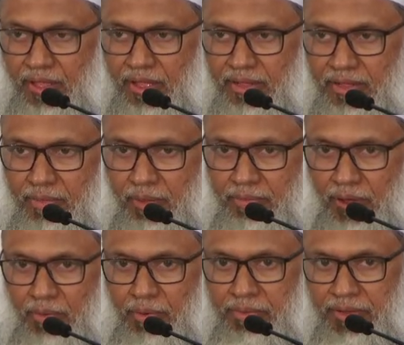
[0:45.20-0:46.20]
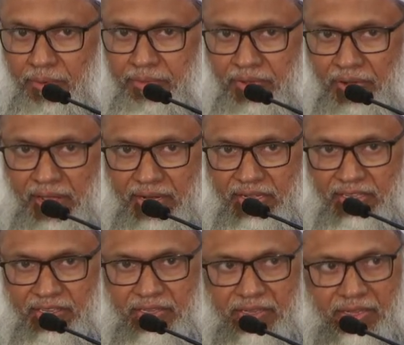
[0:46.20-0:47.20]
uh, Imam Nawawi
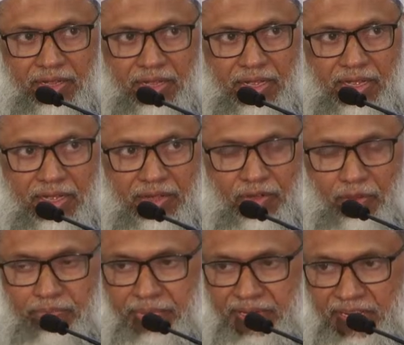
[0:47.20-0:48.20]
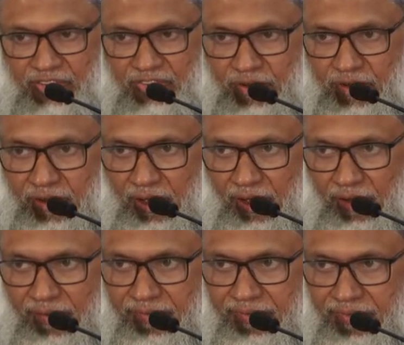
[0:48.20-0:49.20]
rahmatullahi's compilation
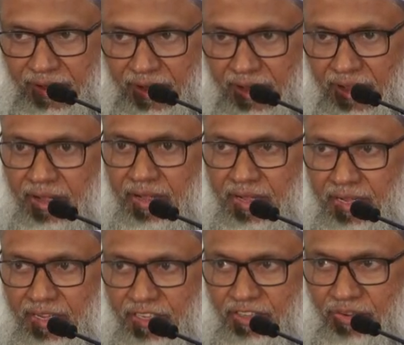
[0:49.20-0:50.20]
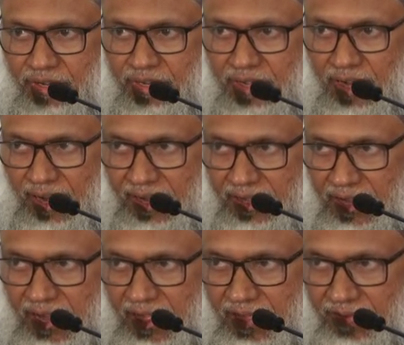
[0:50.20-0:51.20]
of uh, Sahih
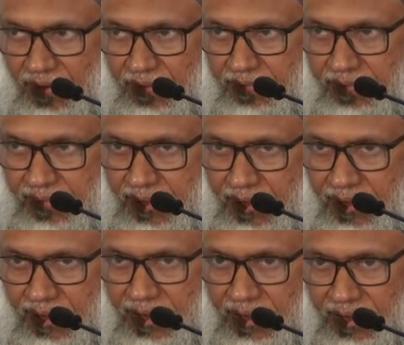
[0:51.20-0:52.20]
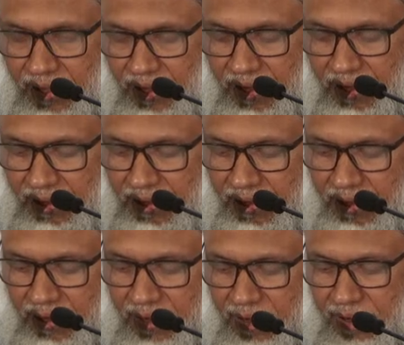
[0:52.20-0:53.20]
ahadith from the uh,
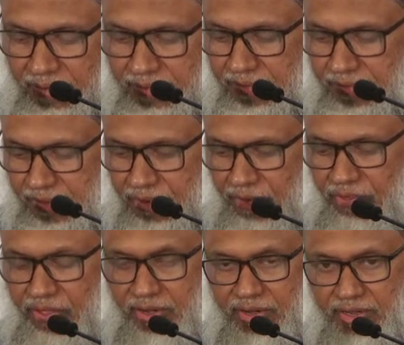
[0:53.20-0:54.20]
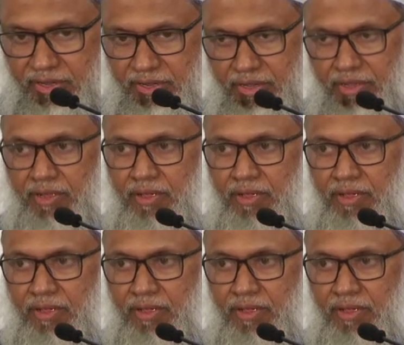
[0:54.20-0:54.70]
authentic uh,